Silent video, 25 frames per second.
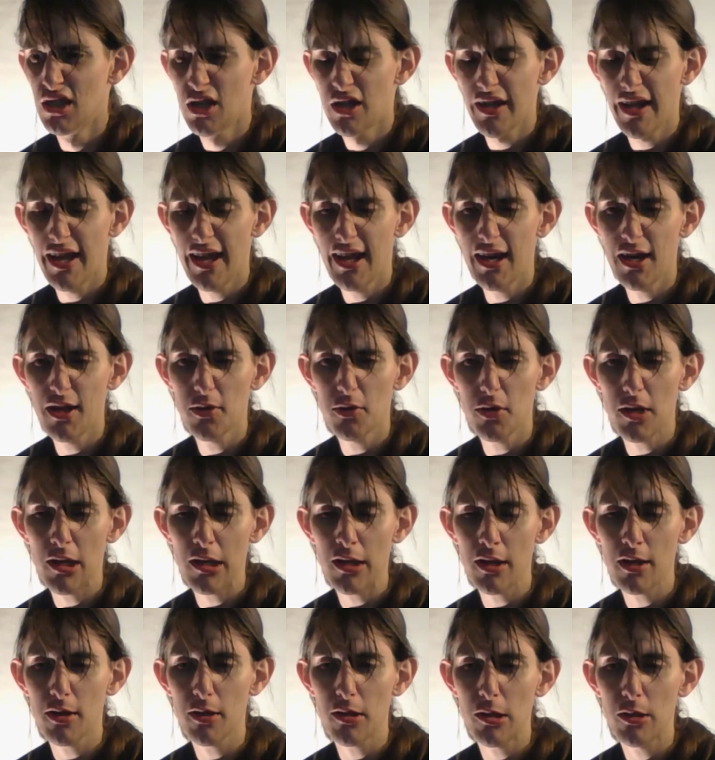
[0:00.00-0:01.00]
And
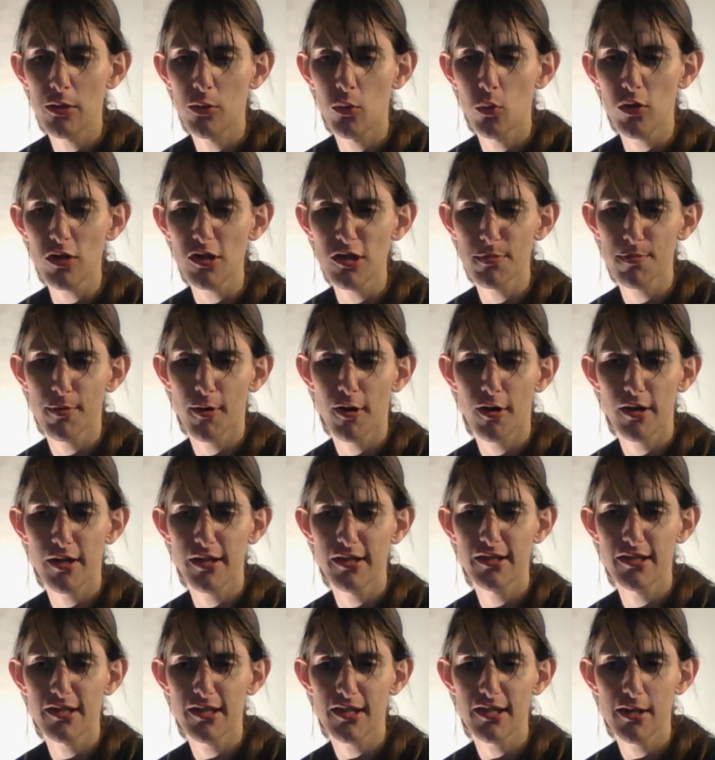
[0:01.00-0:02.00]
the worst part
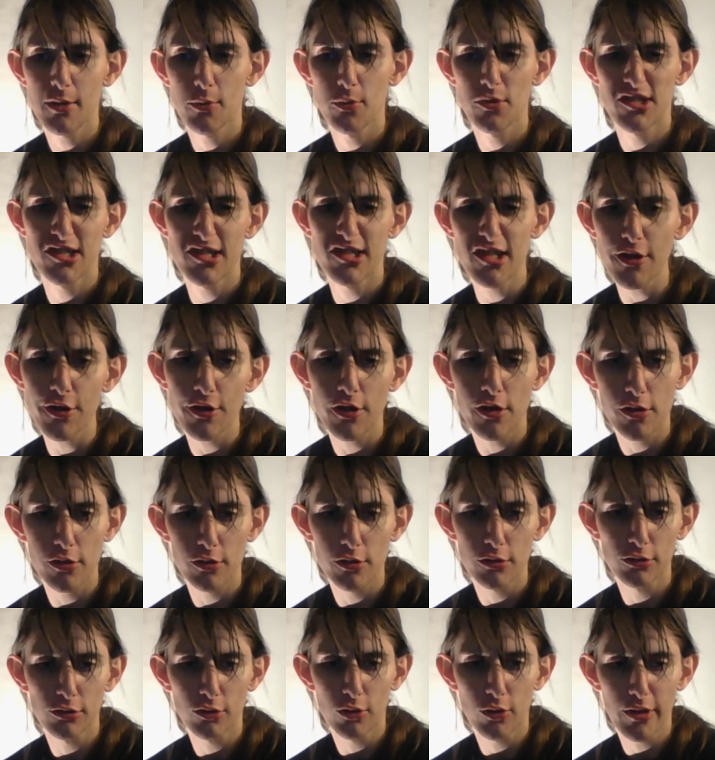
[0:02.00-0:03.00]
is, it was southern
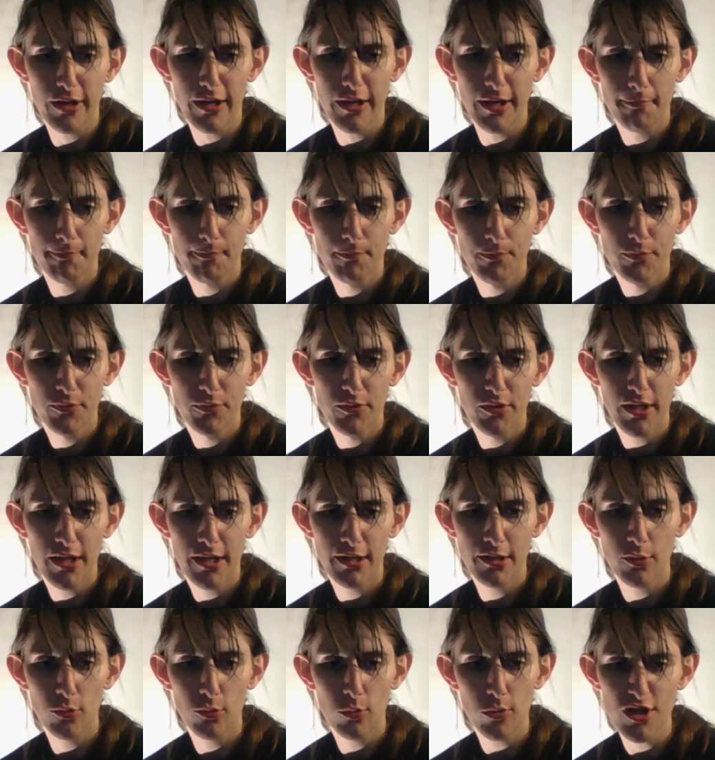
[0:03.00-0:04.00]
Illinois. In
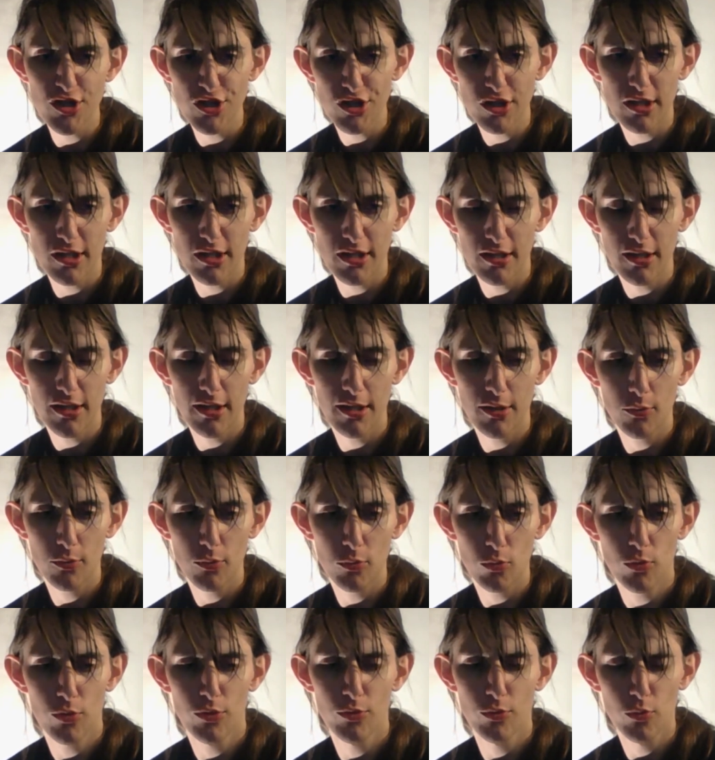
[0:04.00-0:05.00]
the
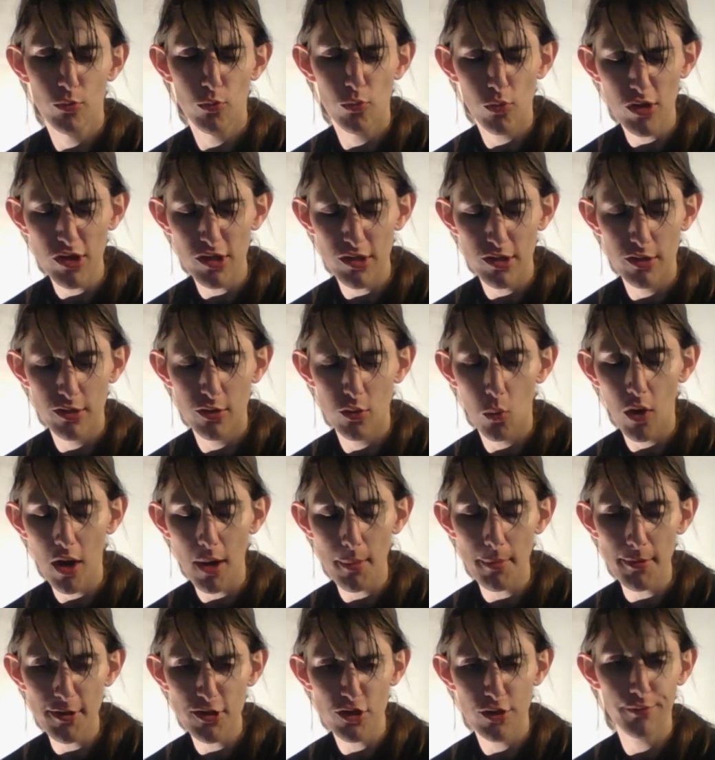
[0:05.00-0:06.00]
in the
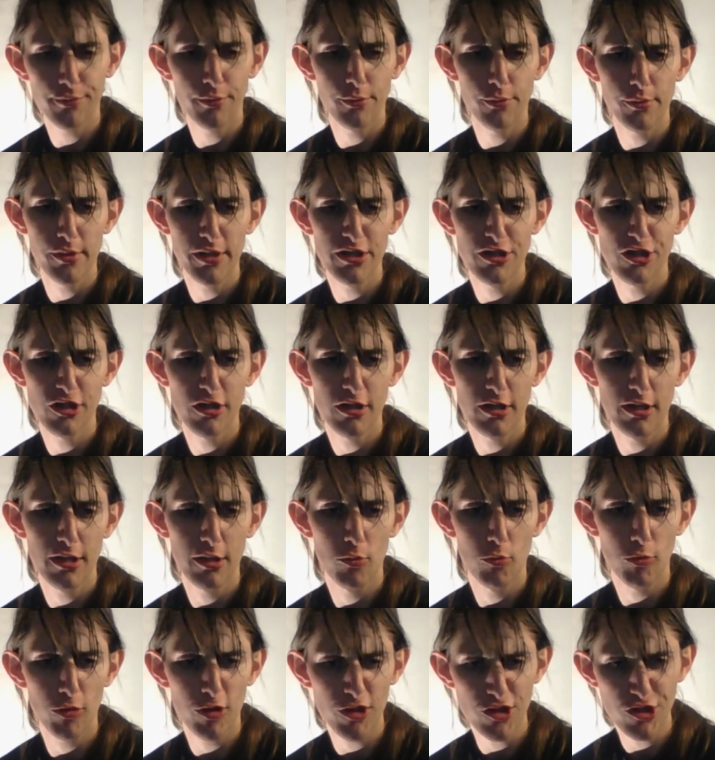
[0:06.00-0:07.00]
Wabash River region, in
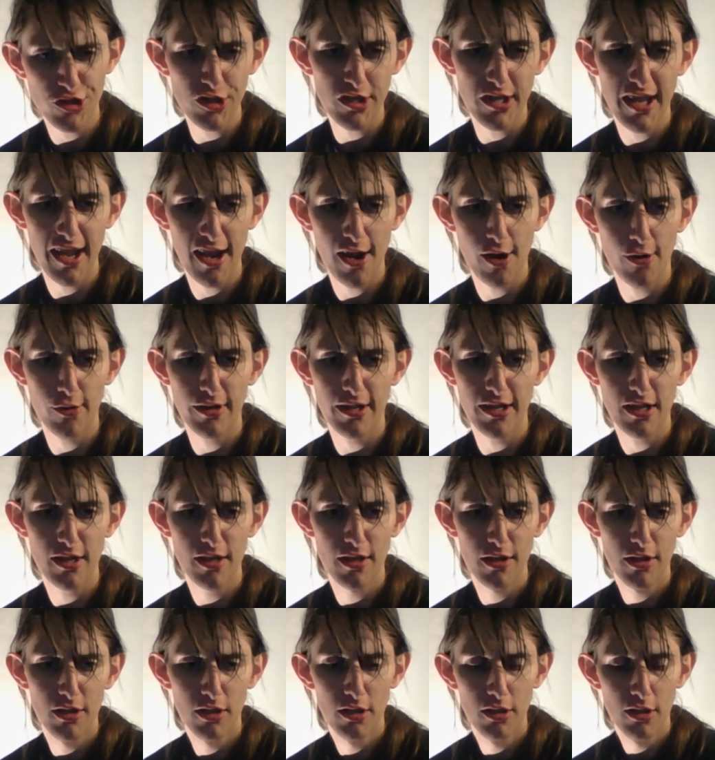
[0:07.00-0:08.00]
Richland County,
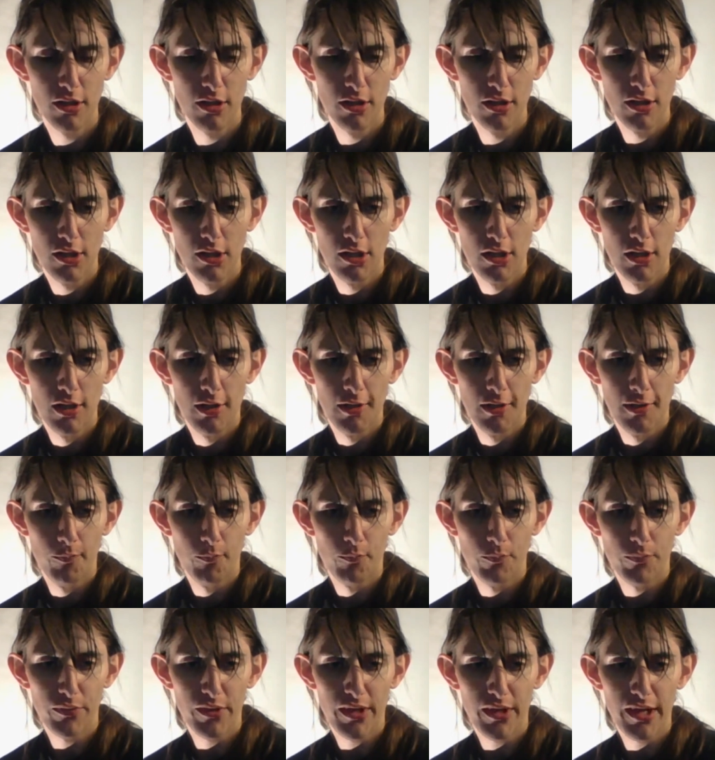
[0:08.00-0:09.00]

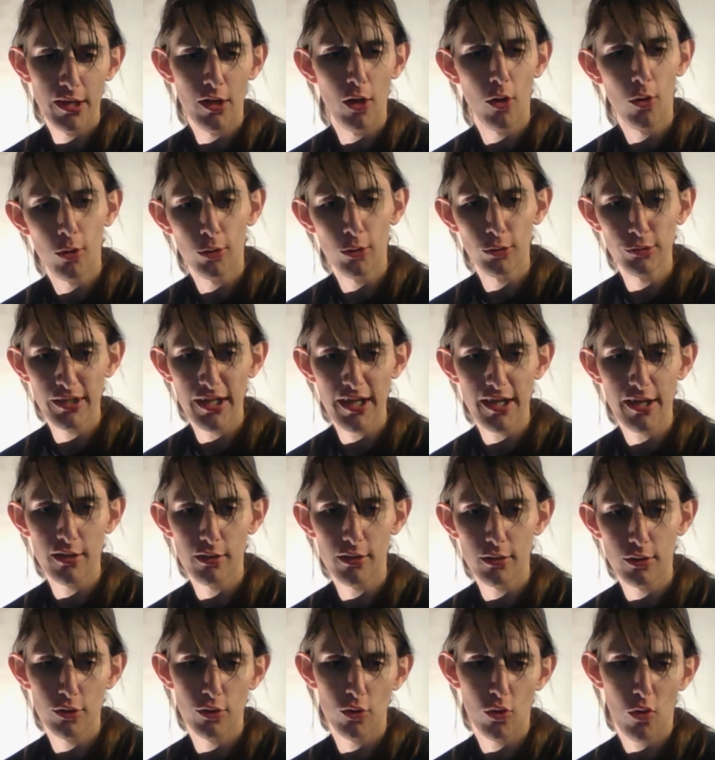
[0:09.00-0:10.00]
in Olney,
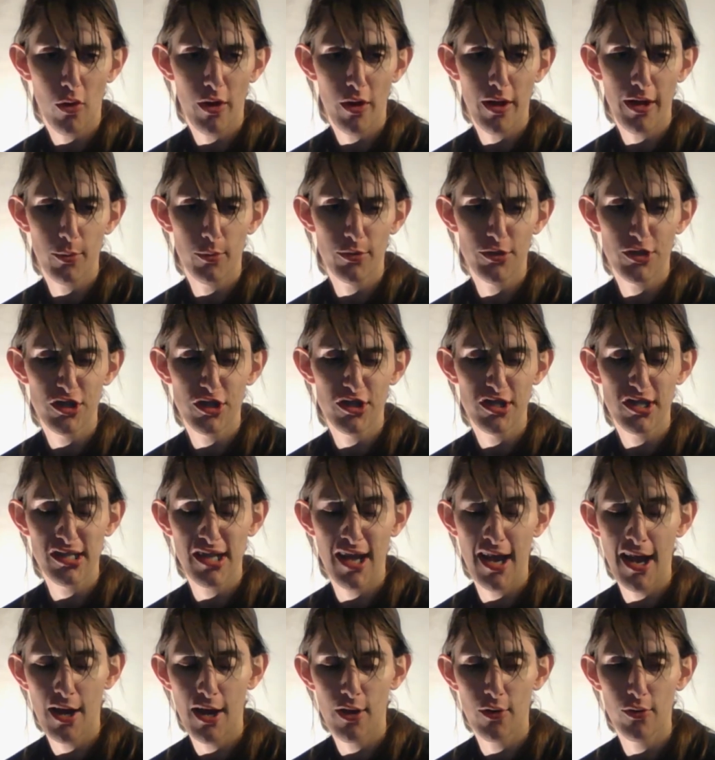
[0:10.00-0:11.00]
Illinois, which is a
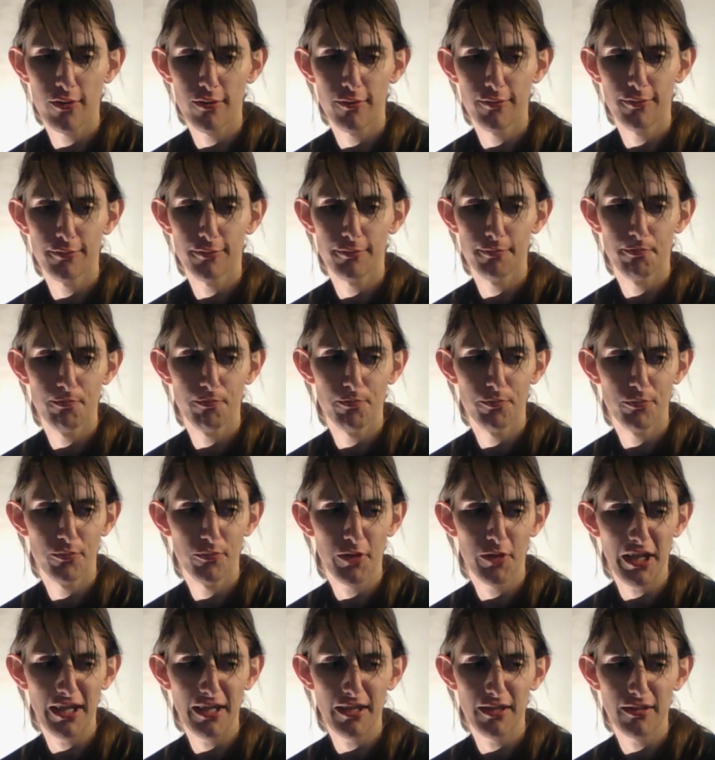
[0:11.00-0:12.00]
town of
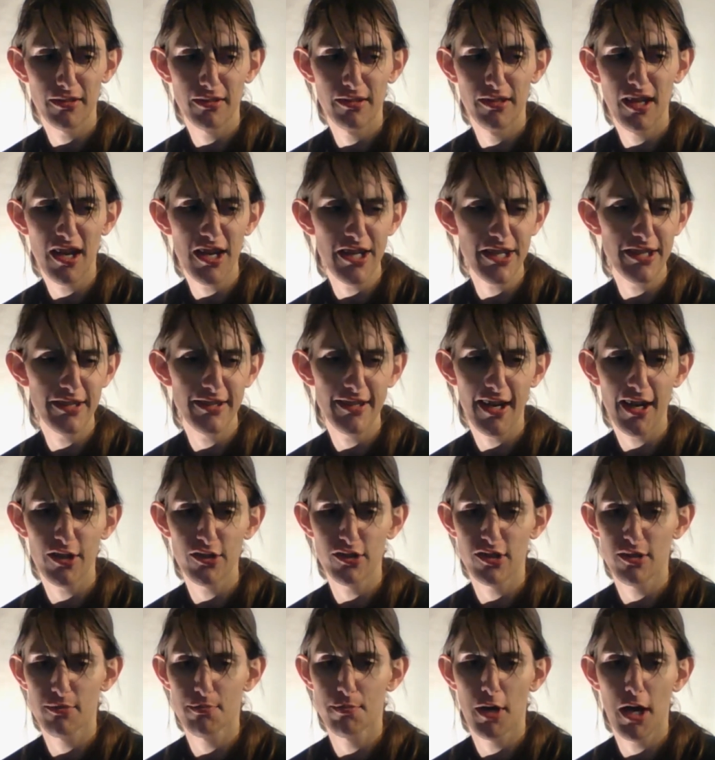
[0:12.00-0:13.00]
like
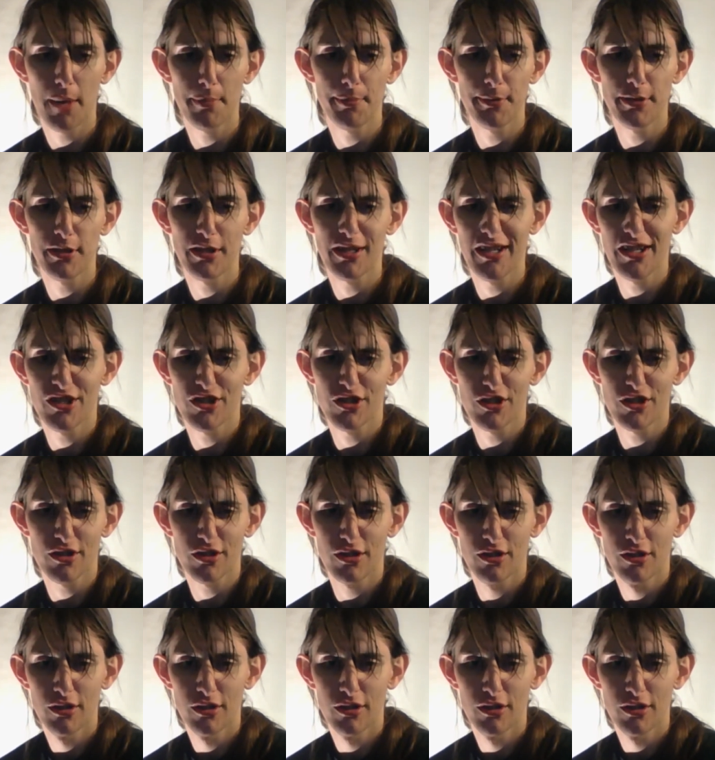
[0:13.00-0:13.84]
9,000 population.